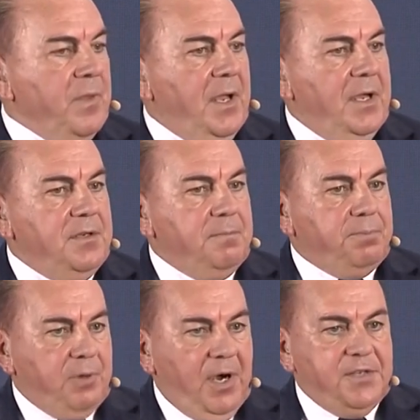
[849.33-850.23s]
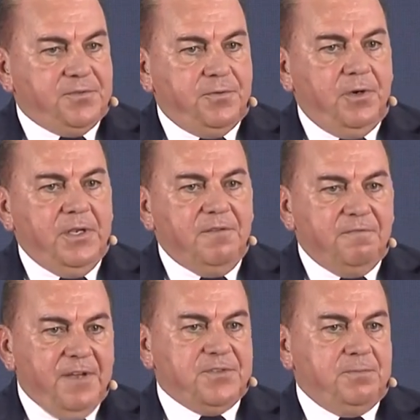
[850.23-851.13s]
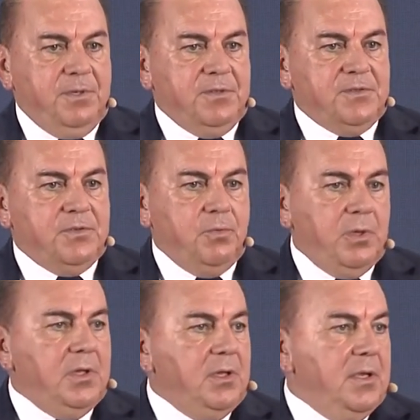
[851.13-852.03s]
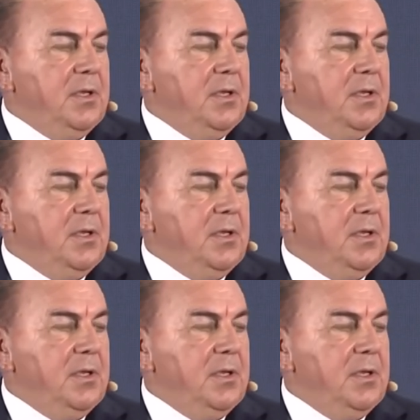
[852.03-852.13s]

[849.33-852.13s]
and the price for investments will,